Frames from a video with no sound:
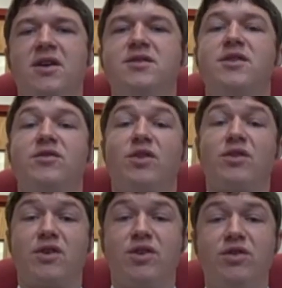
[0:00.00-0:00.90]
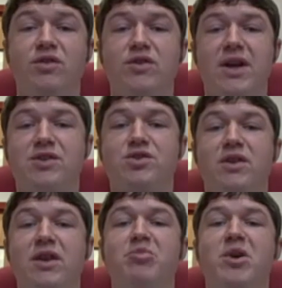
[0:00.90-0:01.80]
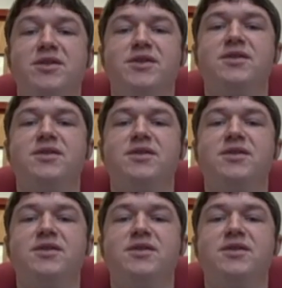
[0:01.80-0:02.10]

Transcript: So you've got the core national inpatient